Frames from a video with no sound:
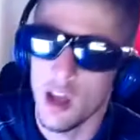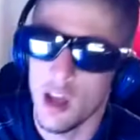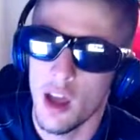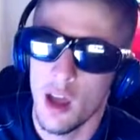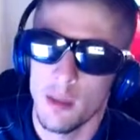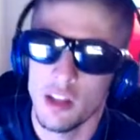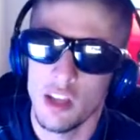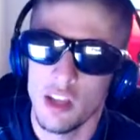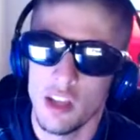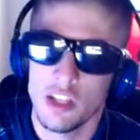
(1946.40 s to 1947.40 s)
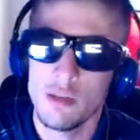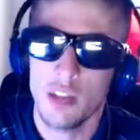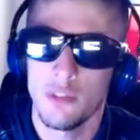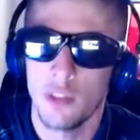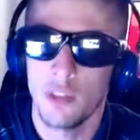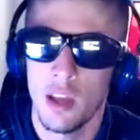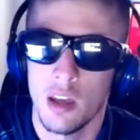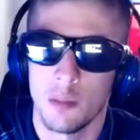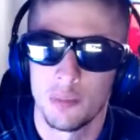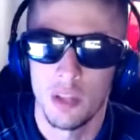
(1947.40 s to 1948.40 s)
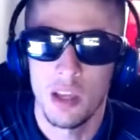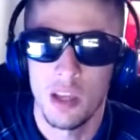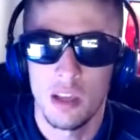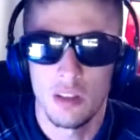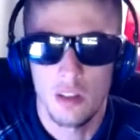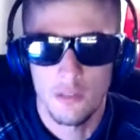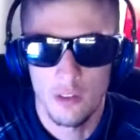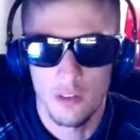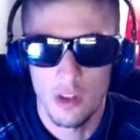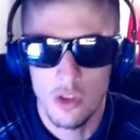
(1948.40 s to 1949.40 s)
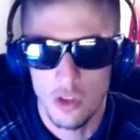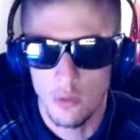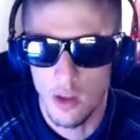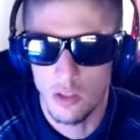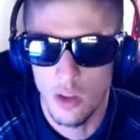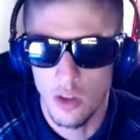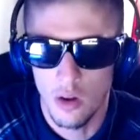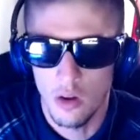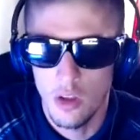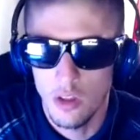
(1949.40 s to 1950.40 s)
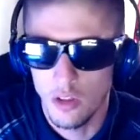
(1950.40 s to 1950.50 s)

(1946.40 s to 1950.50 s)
I mean, it seems kind of like a blanket definition right there.